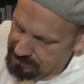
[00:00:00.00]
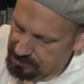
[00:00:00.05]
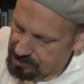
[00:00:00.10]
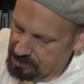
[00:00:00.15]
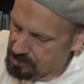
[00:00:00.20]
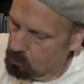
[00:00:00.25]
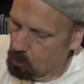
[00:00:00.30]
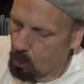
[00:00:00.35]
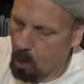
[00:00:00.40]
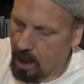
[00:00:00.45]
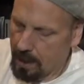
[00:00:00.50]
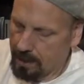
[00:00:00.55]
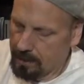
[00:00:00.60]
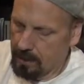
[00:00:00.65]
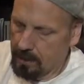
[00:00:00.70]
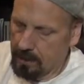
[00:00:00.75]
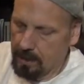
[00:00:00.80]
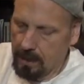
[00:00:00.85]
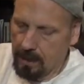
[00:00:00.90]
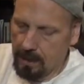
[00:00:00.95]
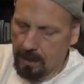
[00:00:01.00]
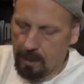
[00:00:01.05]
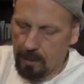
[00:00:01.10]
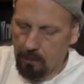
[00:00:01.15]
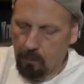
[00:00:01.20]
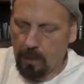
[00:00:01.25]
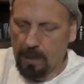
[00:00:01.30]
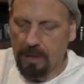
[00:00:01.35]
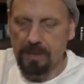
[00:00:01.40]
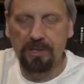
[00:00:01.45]
is just water.
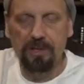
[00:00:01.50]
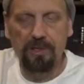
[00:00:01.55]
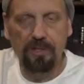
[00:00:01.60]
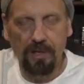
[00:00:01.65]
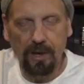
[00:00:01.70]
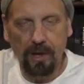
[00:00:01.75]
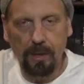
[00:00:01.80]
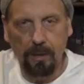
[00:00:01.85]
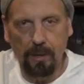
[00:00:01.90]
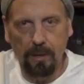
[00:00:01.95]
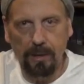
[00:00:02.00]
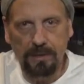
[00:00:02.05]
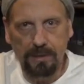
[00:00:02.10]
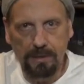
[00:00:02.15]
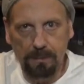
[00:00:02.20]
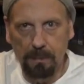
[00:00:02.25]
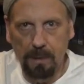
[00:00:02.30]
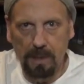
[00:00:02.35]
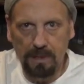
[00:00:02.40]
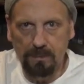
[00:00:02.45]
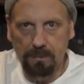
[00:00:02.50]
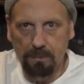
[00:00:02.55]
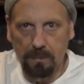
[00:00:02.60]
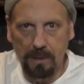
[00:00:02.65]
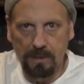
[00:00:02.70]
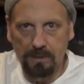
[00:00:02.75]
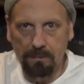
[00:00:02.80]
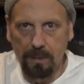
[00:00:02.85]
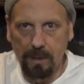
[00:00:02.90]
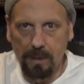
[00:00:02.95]
When it's thicker, it's much
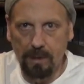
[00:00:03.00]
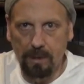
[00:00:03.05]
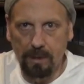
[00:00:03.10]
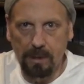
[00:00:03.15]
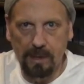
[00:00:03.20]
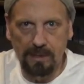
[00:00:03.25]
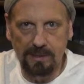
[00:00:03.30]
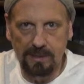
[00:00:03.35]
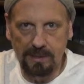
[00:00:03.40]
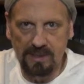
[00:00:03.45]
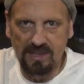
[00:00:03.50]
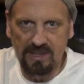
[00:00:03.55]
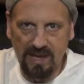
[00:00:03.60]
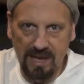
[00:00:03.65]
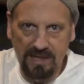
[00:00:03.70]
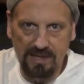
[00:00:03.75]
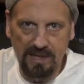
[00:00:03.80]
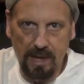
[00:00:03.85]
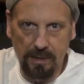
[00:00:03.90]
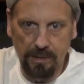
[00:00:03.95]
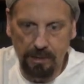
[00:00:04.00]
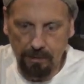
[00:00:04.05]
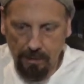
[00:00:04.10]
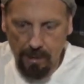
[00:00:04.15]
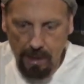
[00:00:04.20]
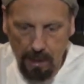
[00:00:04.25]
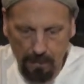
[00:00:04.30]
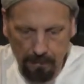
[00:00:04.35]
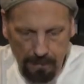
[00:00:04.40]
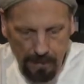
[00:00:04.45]
better because it stays on your
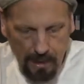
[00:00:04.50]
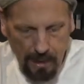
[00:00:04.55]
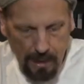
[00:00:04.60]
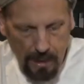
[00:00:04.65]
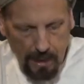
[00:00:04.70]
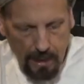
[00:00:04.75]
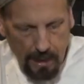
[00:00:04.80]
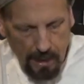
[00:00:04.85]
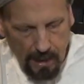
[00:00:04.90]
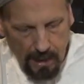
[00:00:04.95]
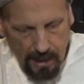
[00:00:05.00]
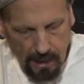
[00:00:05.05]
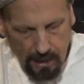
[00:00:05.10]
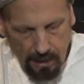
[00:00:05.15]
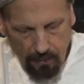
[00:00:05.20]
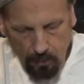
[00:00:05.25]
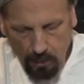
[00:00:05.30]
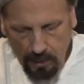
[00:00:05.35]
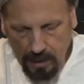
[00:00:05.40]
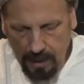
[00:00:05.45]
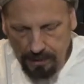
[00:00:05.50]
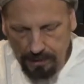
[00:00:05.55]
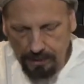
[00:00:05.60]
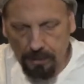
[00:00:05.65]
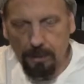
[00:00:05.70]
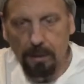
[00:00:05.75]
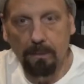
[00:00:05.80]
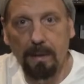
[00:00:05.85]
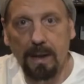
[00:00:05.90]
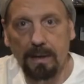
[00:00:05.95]
arm. What I
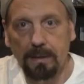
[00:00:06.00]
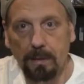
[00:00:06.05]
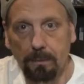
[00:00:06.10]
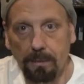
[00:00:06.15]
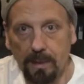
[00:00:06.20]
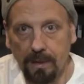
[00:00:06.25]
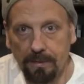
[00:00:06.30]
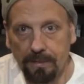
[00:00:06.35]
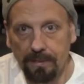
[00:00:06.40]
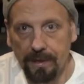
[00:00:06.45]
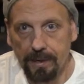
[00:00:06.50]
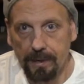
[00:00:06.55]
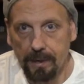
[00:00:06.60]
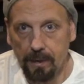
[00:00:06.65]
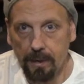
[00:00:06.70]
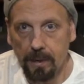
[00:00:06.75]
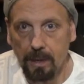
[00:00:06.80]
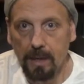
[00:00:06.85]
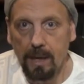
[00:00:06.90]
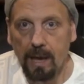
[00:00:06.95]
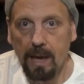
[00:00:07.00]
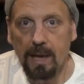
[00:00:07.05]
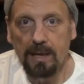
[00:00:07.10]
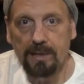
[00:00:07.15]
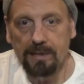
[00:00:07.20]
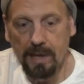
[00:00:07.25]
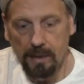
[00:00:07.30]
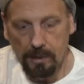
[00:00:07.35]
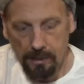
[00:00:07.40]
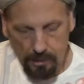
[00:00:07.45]
do to make the blood thicker
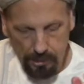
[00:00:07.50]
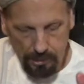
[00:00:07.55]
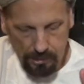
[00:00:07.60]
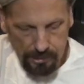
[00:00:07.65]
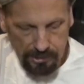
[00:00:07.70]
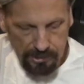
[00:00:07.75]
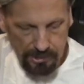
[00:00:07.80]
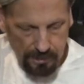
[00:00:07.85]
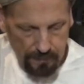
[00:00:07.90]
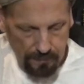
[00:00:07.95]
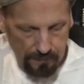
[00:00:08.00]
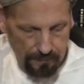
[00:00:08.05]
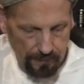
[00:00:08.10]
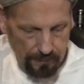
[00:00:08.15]
is I use